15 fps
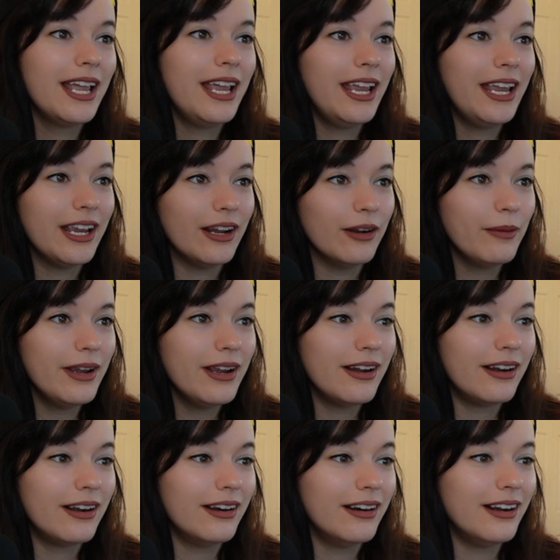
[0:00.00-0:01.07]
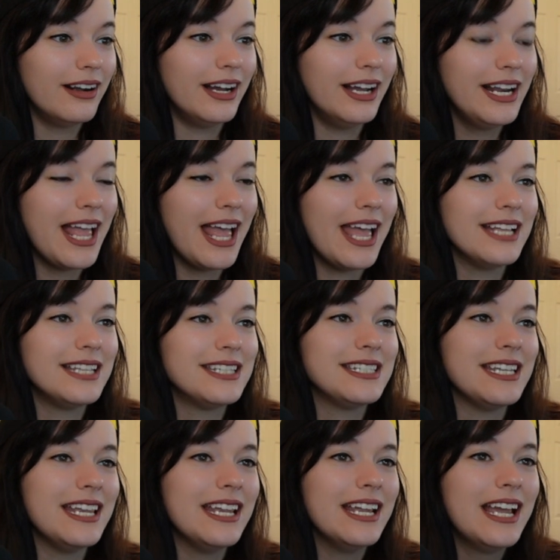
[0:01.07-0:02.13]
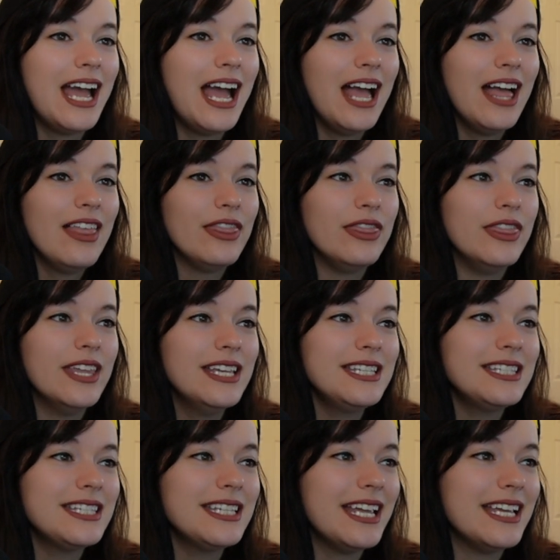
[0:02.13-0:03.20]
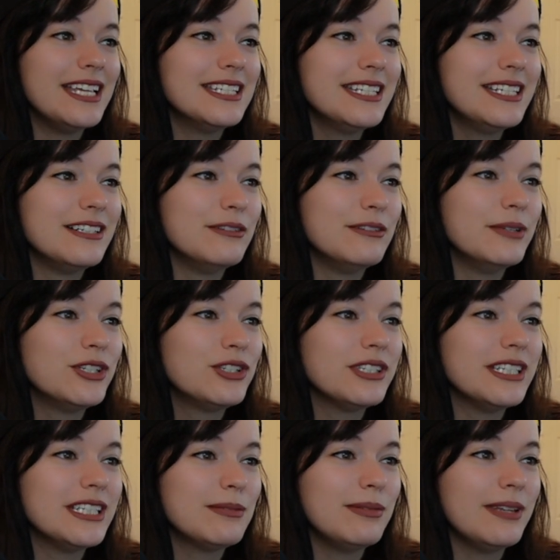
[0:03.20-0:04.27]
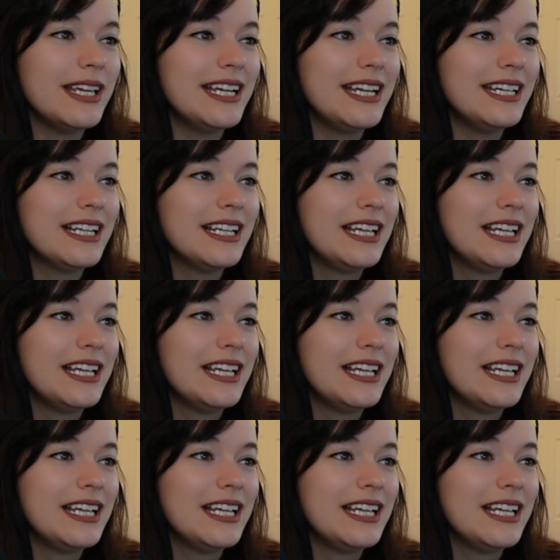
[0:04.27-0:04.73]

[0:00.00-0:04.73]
here we are on Etsy. This isn't a wish list plant,